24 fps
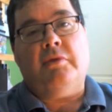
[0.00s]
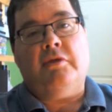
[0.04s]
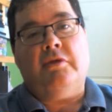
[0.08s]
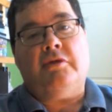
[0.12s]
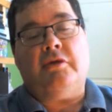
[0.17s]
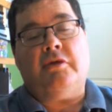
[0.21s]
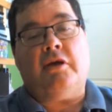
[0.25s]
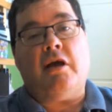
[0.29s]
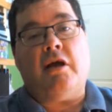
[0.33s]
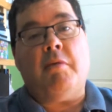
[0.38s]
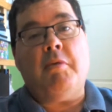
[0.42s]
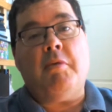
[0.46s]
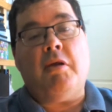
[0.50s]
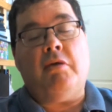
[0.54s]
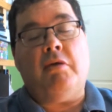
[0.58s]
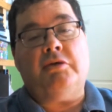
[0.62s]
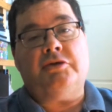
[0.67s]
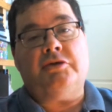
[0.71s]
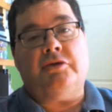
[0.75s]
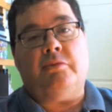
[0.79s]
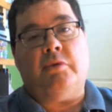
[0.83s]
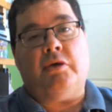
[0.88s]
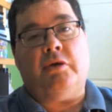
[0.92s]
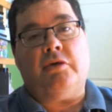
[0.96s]
So come along
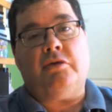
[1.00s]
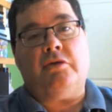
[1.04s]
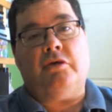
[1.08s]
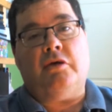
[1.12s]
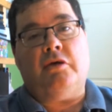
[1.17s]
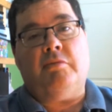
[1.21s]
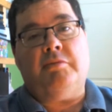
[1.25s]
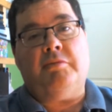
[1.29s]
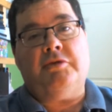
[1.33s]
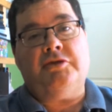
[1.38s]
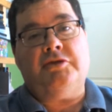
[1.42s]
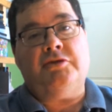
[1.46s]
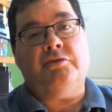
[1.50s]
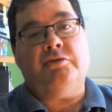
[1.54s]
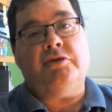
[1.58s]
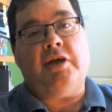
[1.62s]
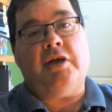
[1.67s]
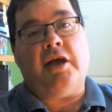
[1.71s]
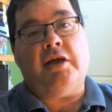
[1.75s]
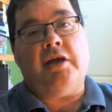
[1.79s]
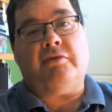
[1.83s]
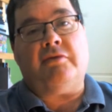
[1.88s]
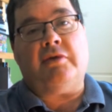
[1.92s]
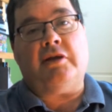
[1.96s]
to the workshop, 2
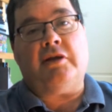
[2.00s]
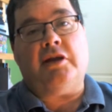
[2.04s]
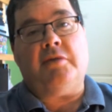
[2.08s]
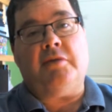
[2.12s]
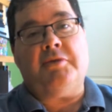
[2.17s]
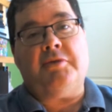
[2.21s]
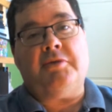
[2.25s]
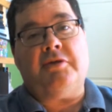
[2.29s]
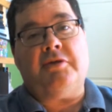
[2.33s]
days of clips,